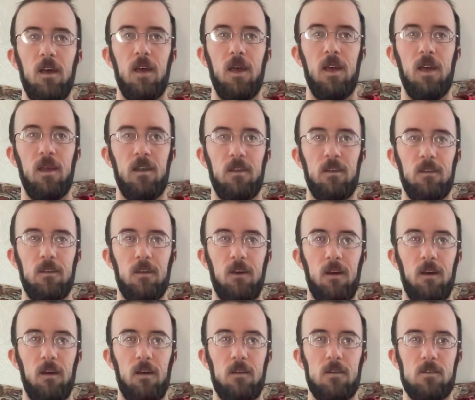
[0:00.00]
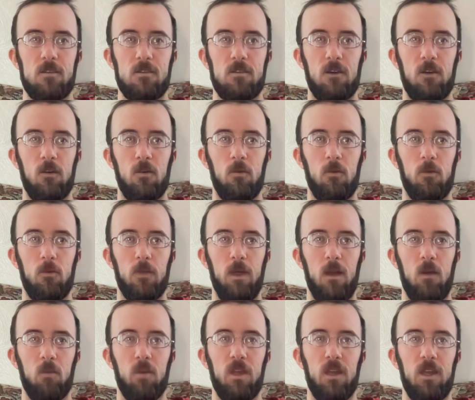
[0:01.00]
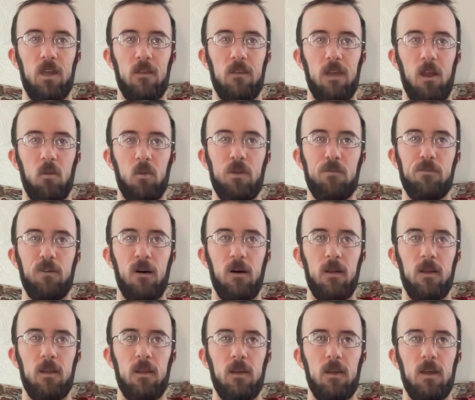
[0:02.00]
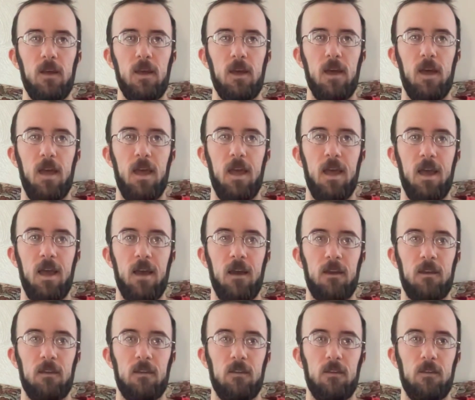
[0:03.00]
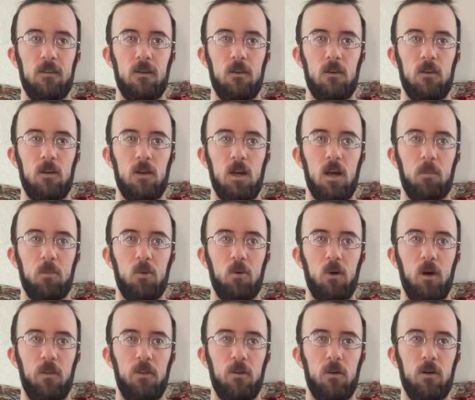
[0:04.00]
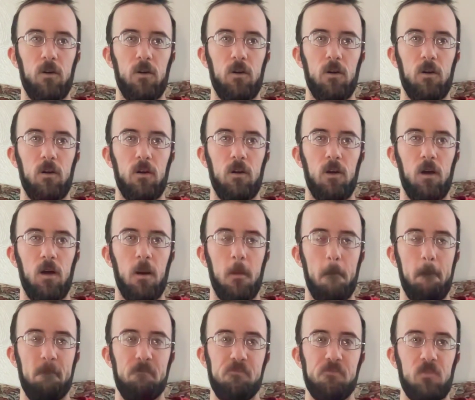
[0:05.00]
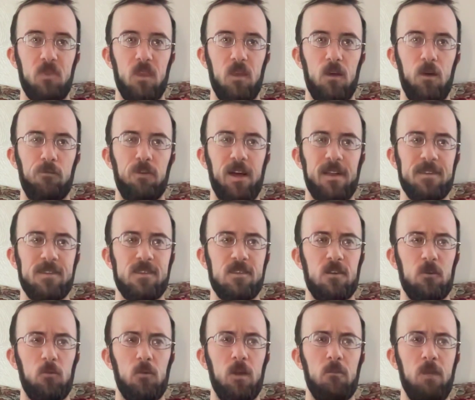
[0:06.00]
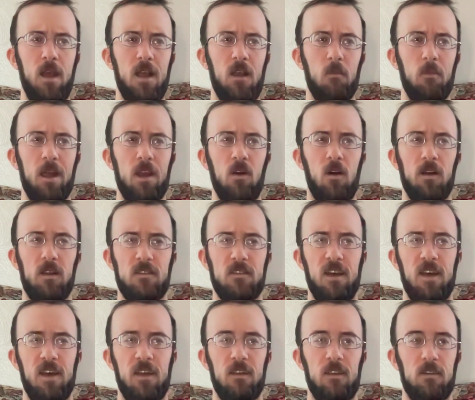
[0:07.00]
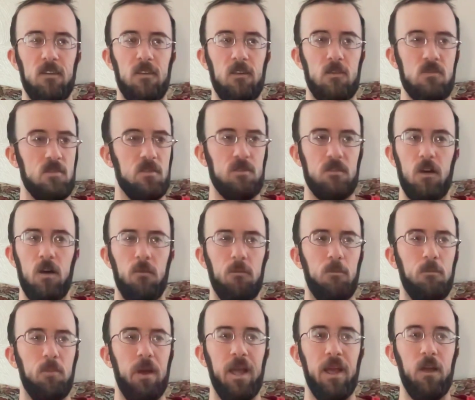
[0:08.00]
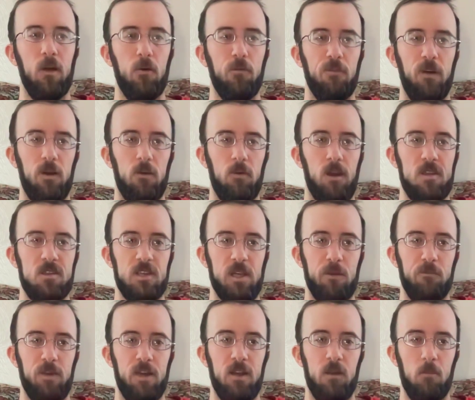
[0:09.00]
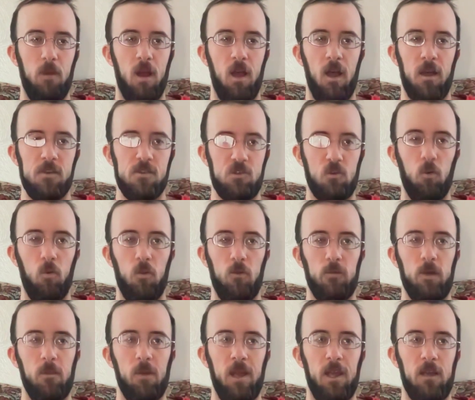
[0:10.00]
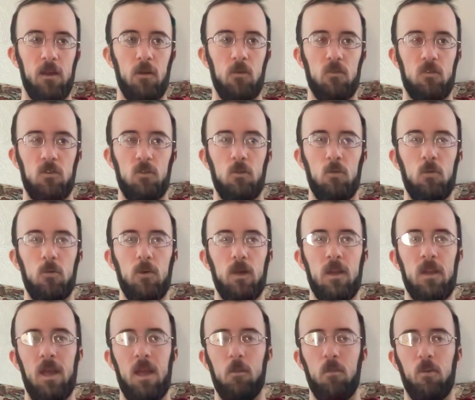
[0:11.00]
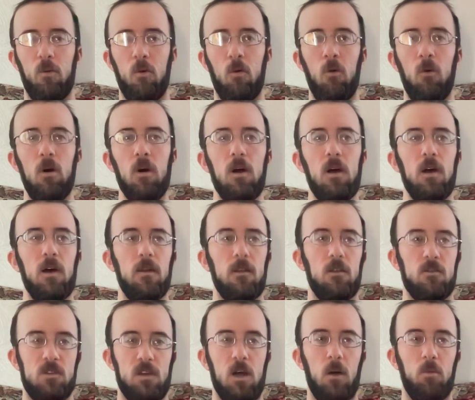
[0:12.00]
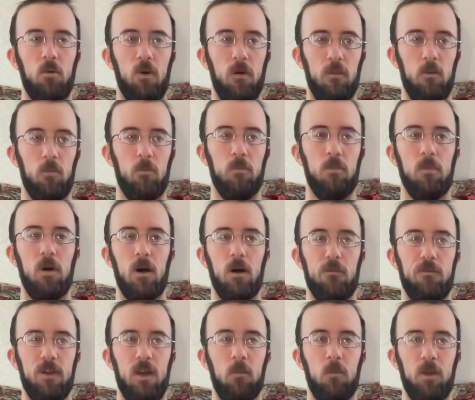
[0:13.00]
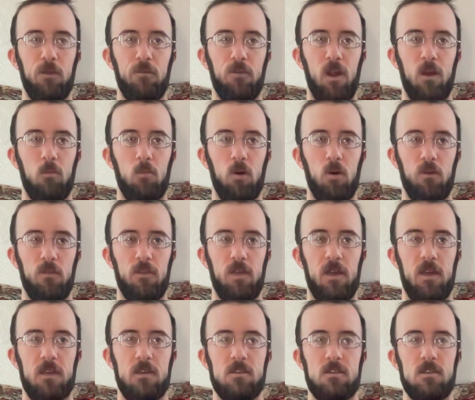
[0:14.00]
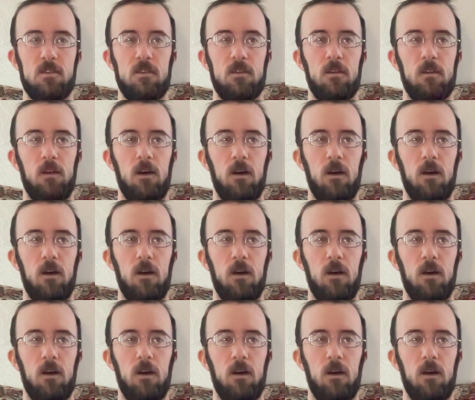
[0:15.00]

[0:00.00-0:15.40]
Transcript: and so that'll be fun. And there are a couple other events that we may or may not attend. There's a bingo fundraising event at my high school that we might go to in April. There's a couple other family friend birthdays